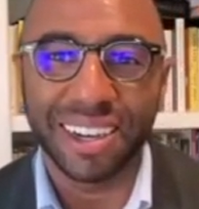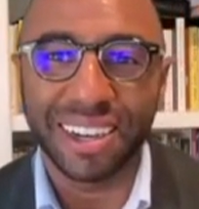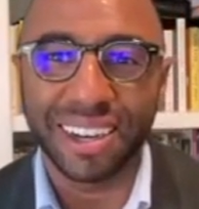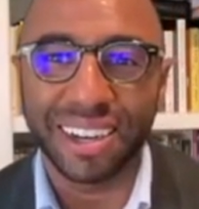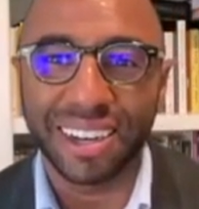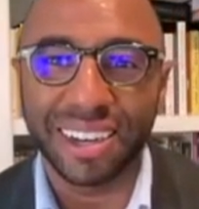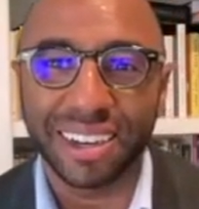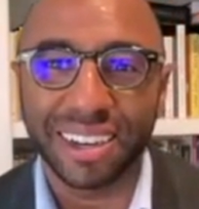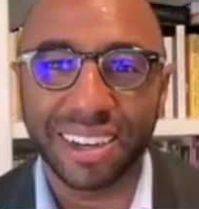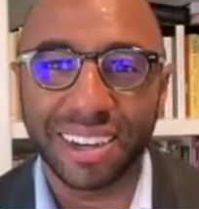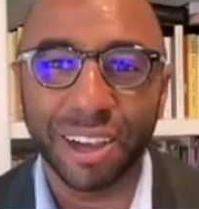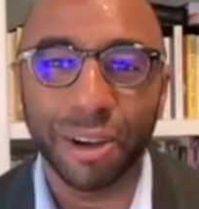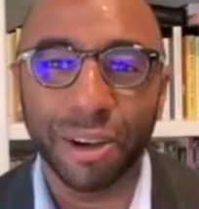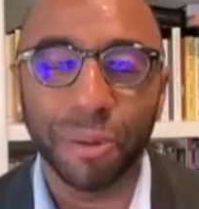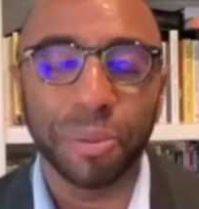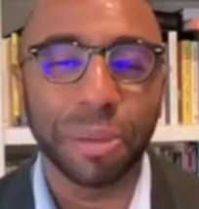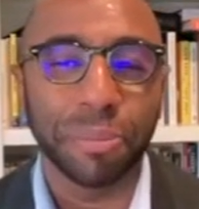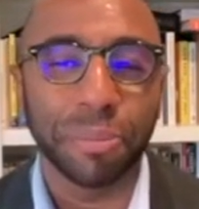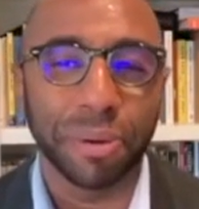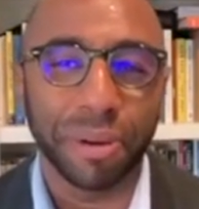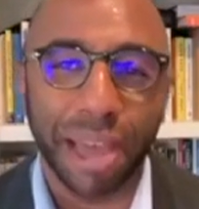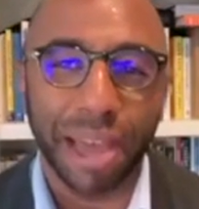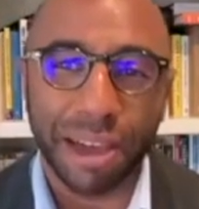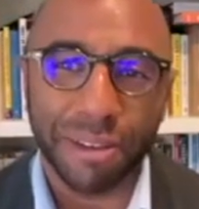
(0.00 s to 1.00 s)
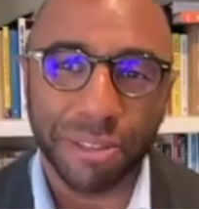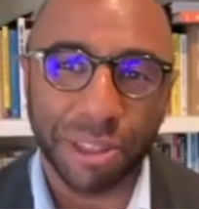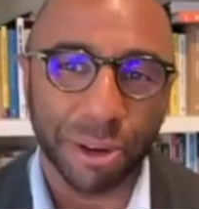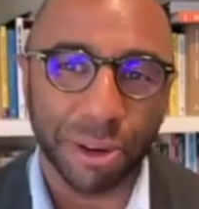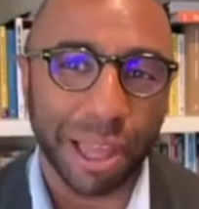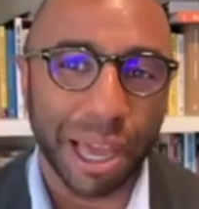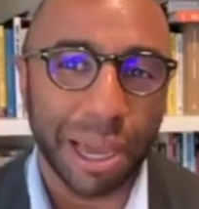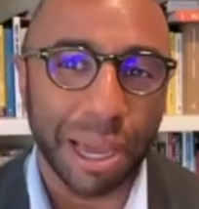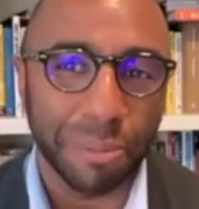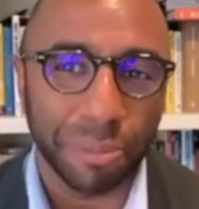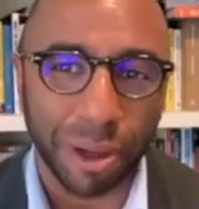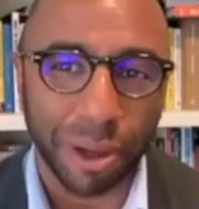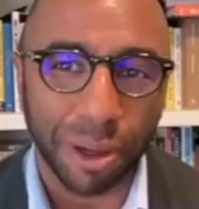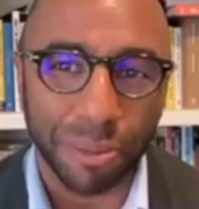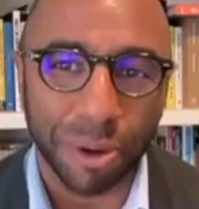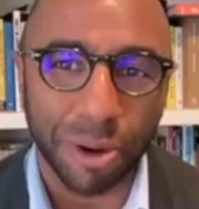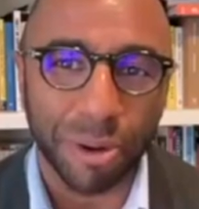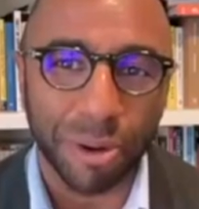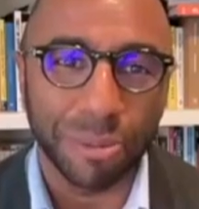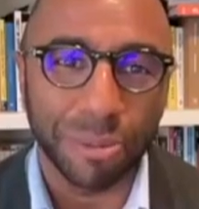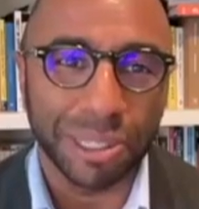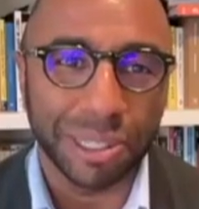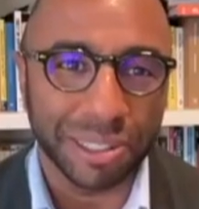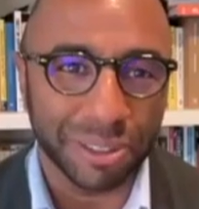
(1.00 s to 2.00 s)
uh, help people have their light bulb
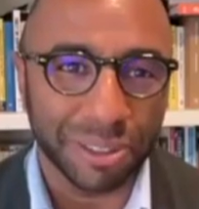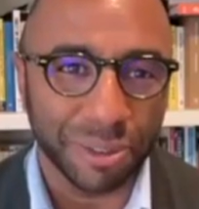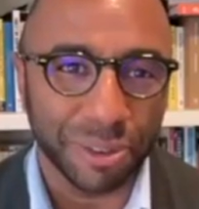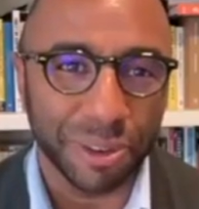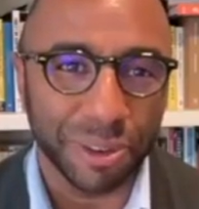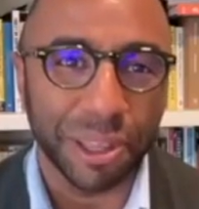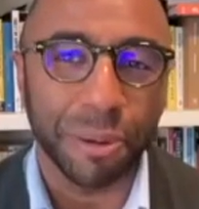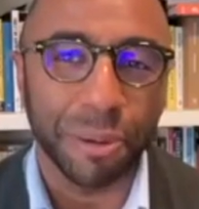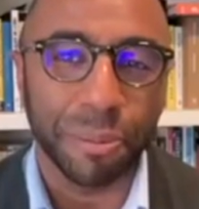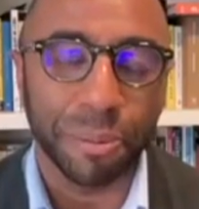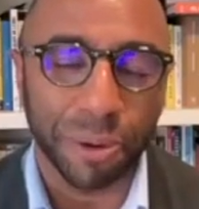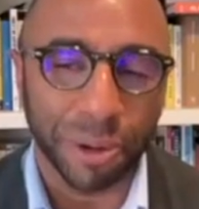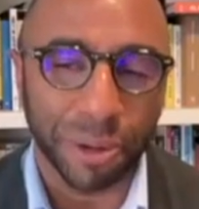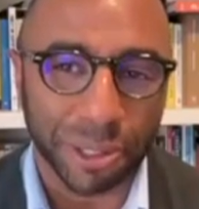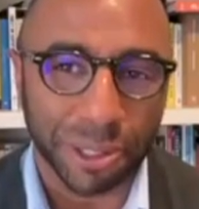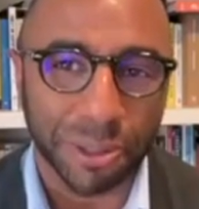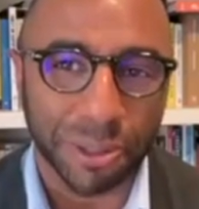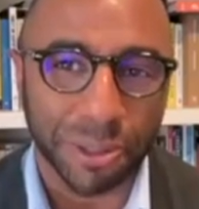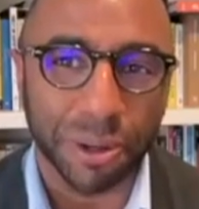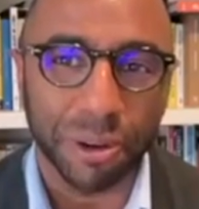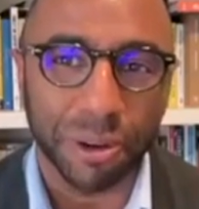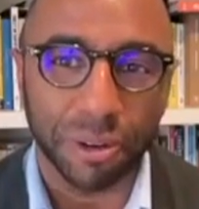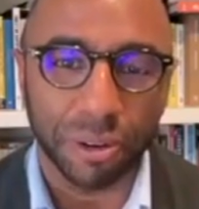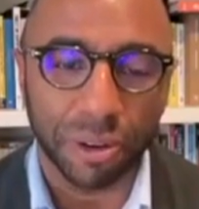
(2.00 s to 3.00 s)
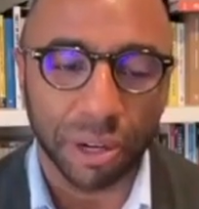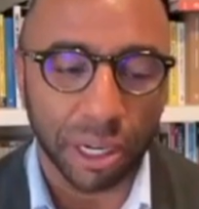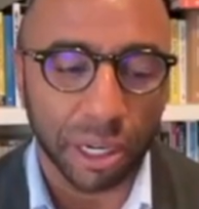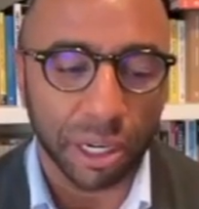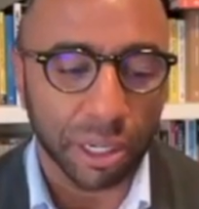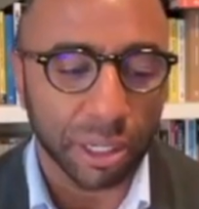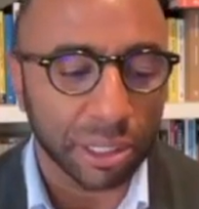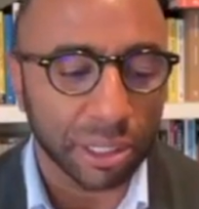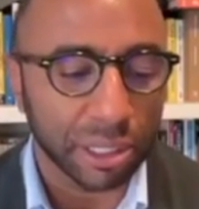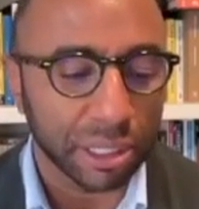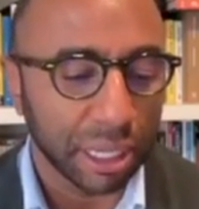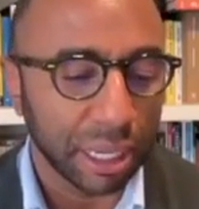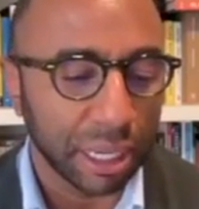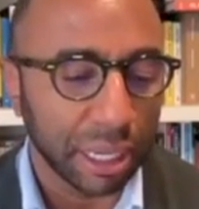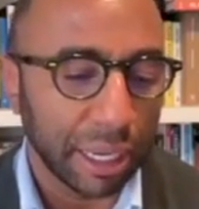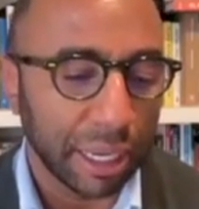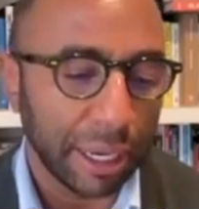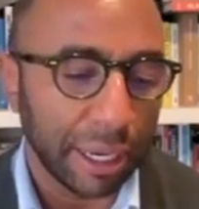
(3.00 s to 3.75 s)
moments for their personal careers.